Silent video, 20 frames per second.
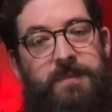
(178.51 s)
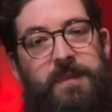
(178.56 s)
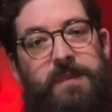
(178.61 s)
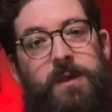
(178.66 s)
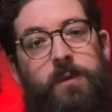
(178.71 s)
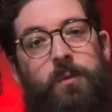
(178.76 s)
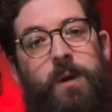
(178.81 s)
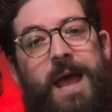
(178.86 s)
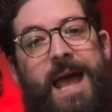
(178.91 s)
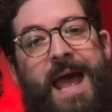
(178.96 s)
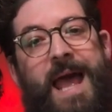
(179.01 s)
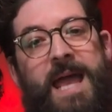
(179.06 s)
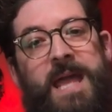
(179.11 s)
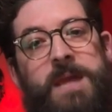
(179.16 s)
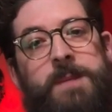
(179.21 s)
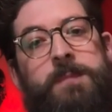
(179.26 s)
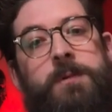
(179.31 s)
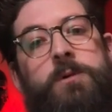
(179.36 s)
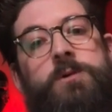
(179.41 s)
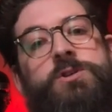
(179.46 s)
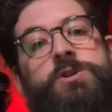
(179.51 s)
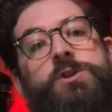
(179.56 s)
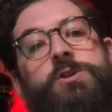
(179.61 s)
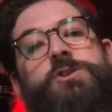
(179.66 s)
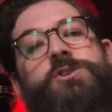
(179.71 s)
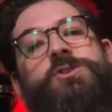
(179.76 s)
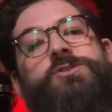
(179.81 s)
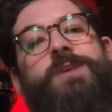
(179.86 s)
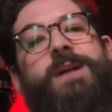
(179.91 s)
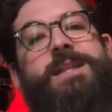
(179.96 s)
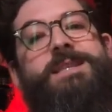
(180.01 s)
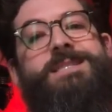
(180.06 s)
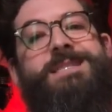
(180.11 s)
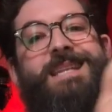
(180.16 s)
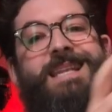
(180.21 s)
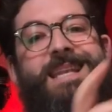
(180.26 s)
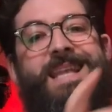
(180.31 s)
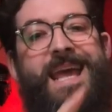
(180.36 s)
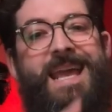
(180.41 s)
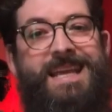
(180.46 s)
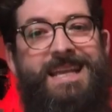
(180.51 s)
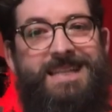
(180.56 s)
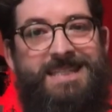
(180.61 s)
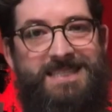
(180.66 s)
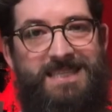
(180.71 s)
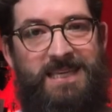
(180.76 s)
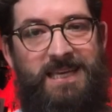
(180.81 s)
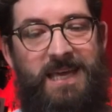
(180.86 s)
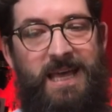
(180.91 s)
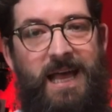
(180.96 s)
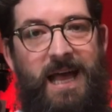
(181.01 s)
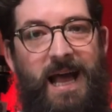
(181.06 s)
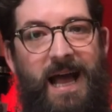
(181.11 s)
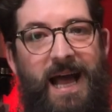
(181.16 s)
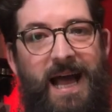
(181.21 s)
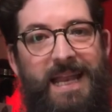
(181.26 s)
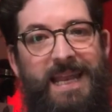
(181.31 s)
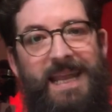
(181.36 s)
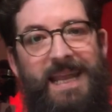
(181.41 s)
that we're able to translate. And